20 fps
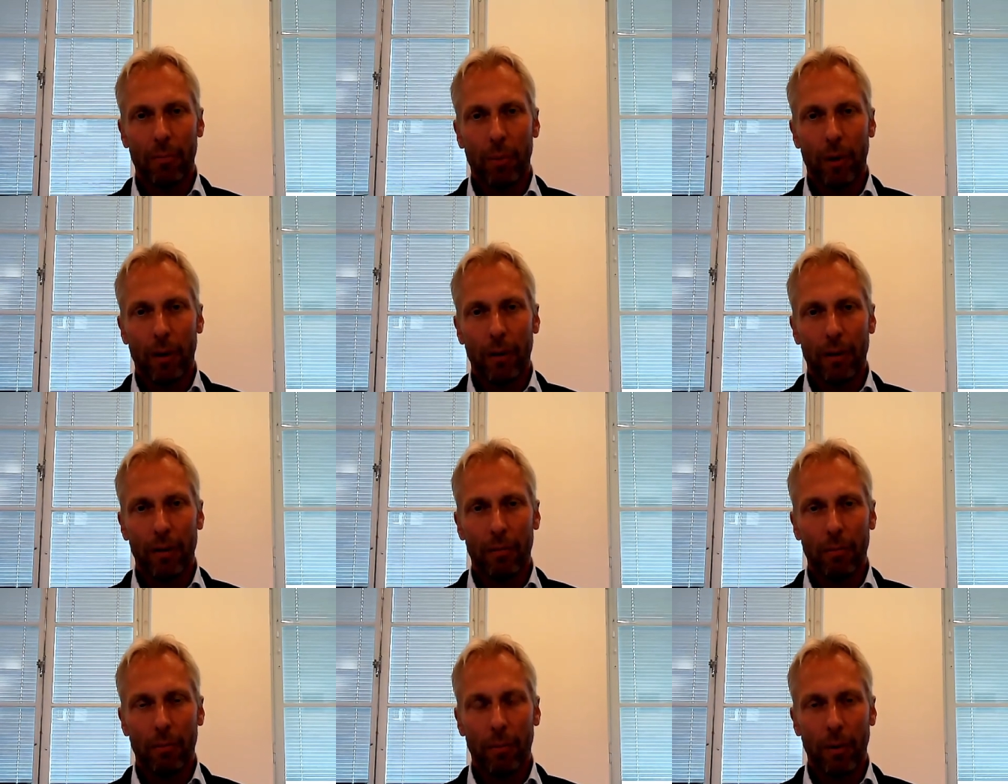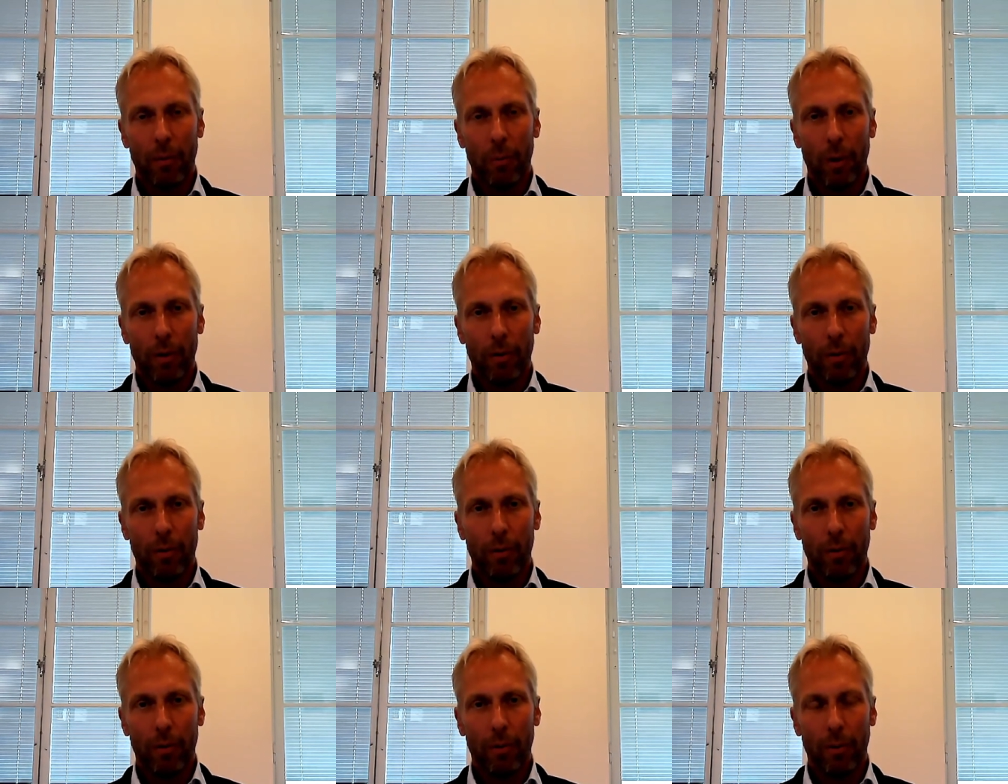by by one
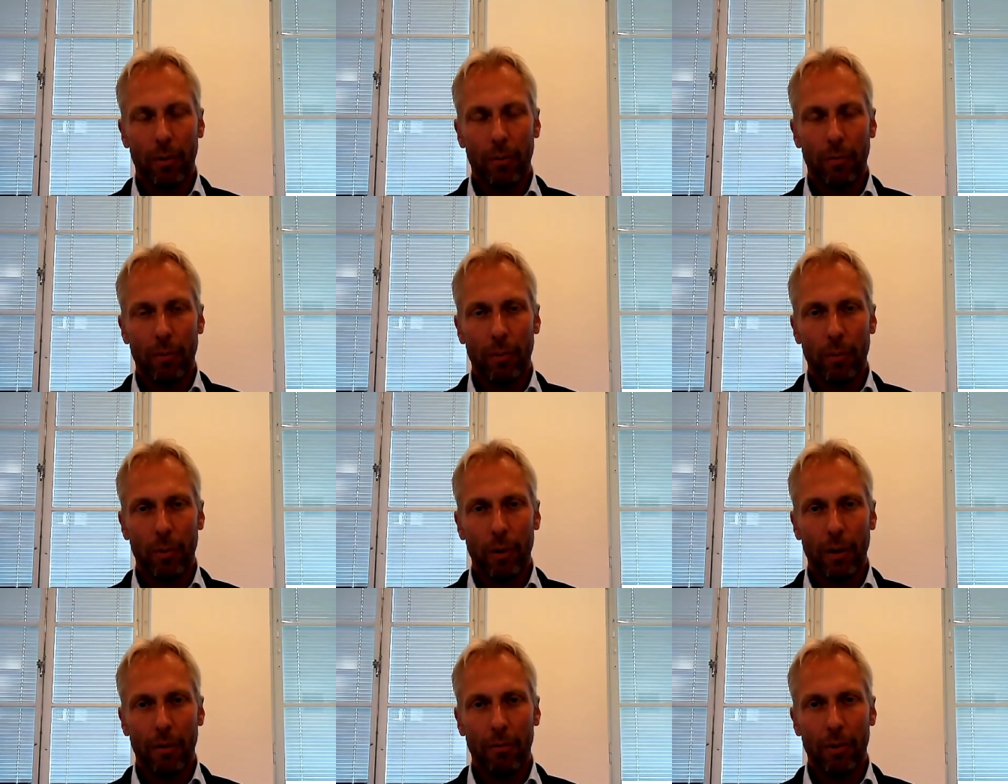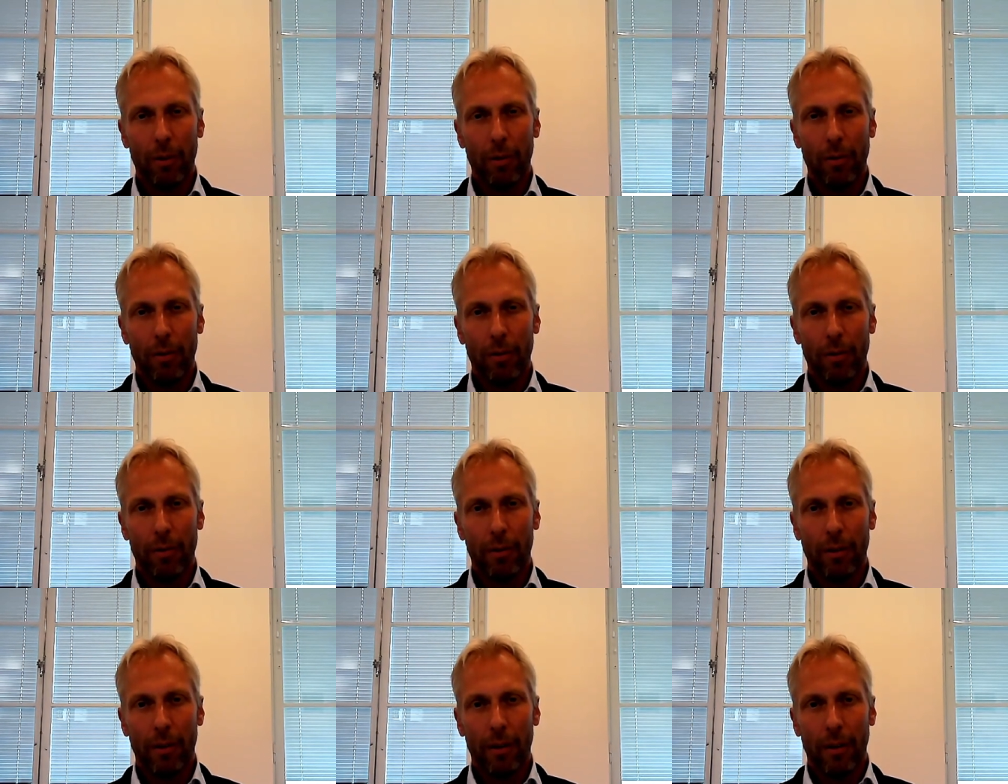or, or a few
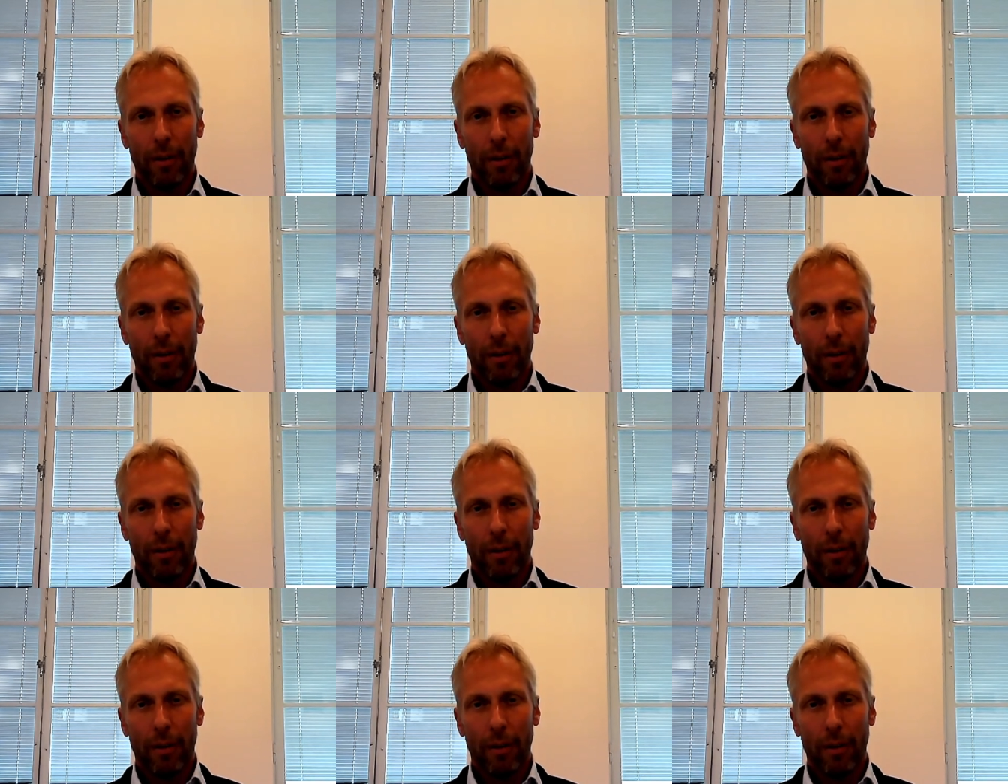individuals.